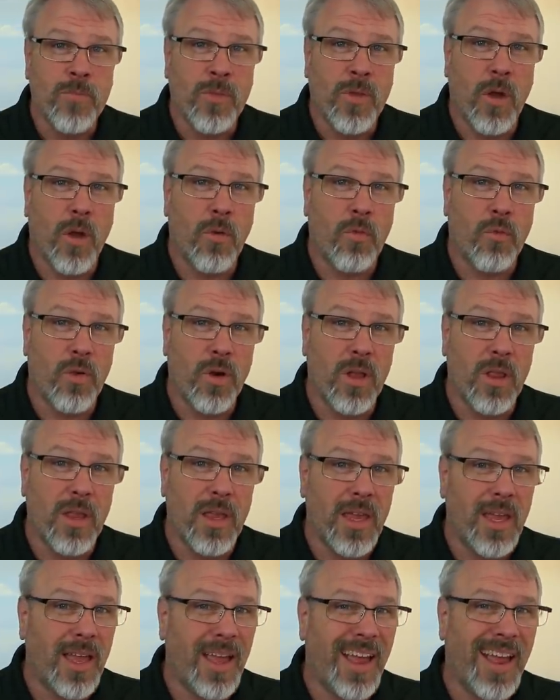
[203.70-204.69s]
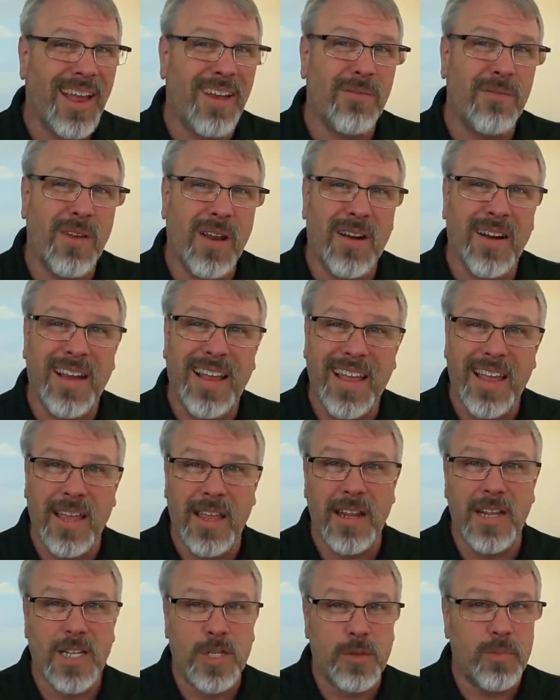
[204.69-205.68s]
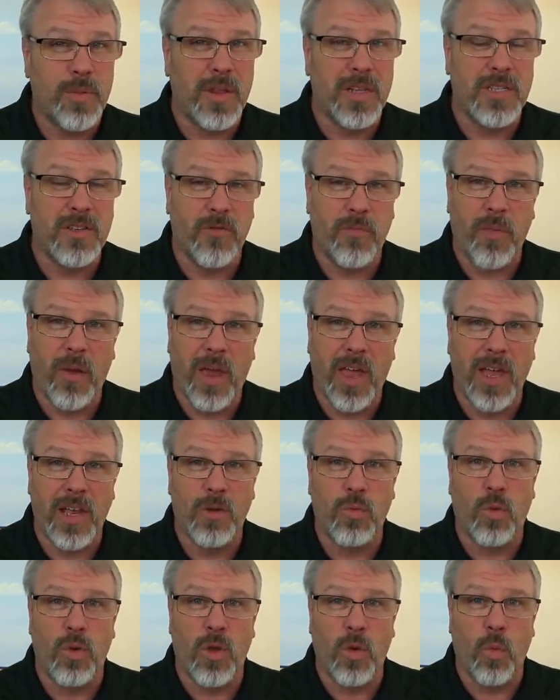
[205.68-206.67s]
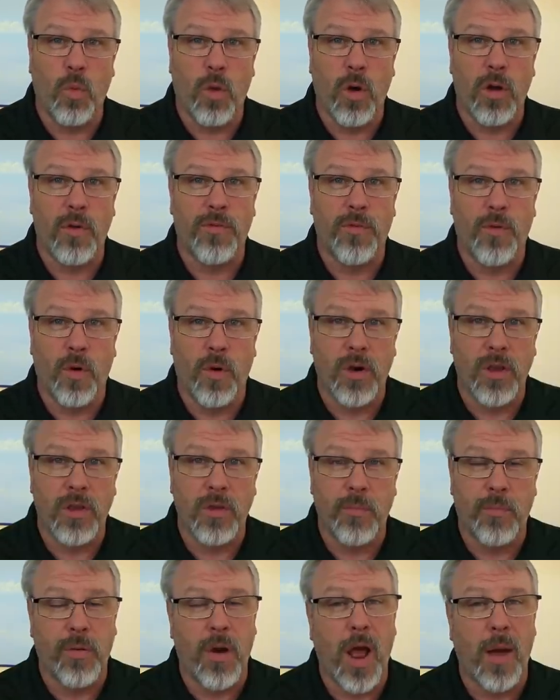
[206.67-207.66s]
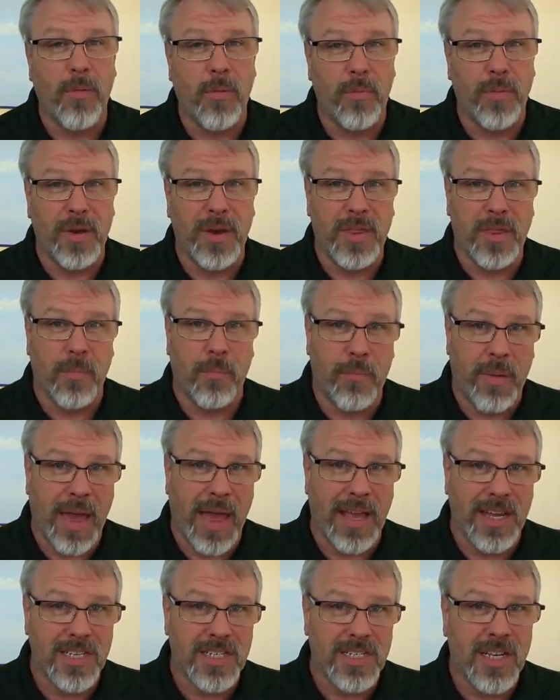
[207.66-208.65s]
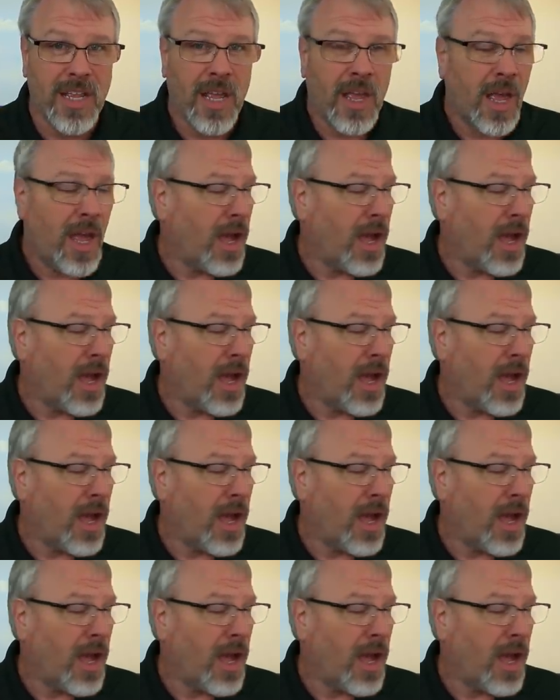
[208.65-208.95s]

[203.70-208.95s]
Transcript: you know, really a very inexpensive paint will work for you probably the best.